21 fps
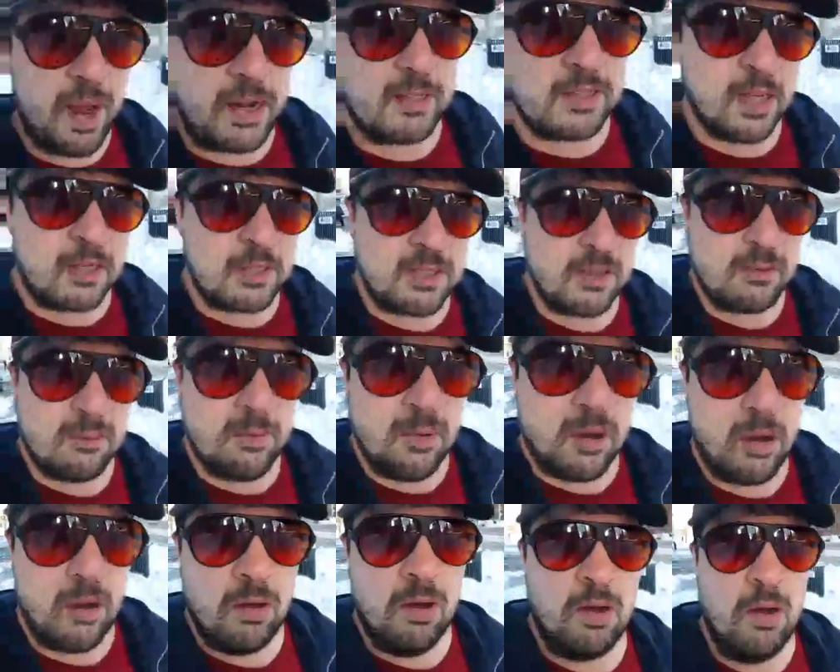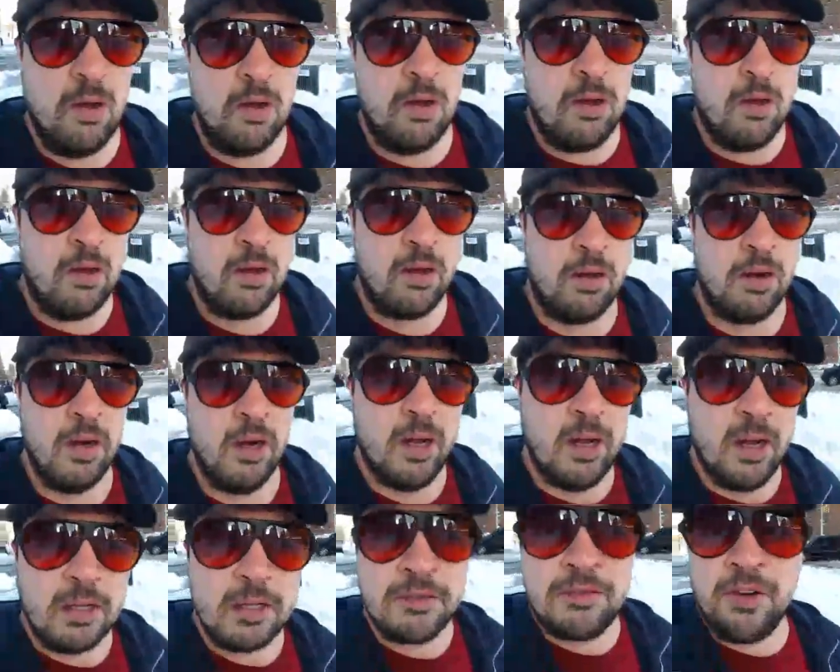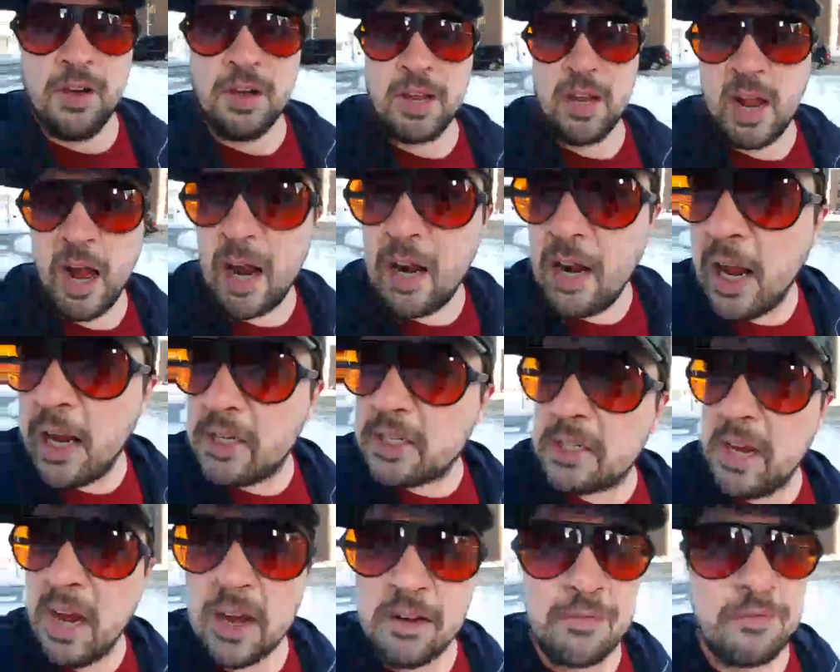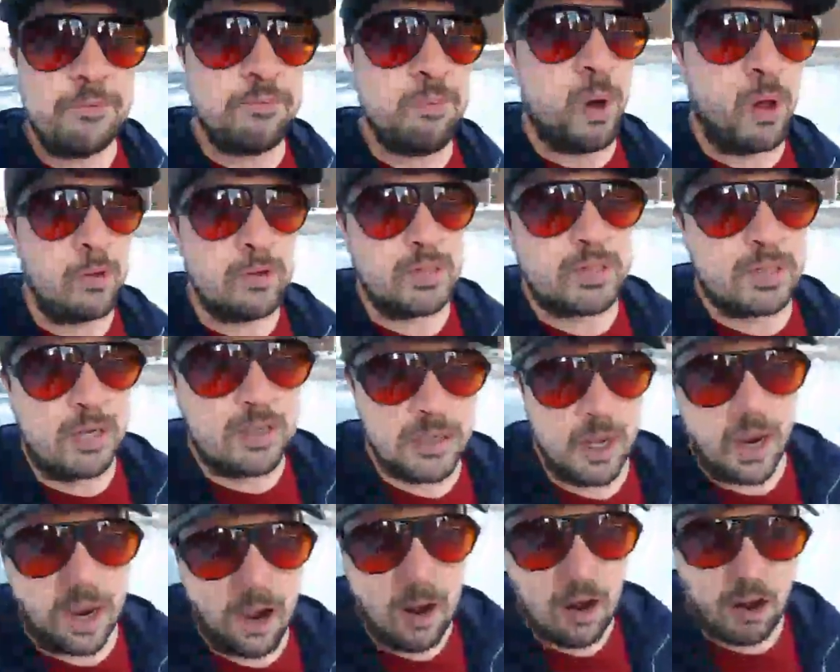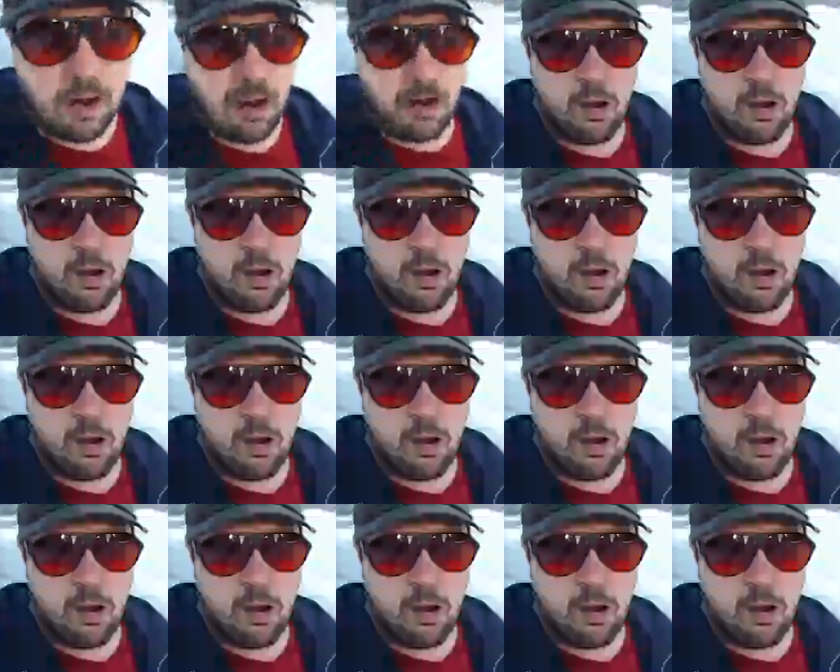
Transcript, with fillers: back to that Super Bowl, it's fucking on. Hashtag Baller Sunday.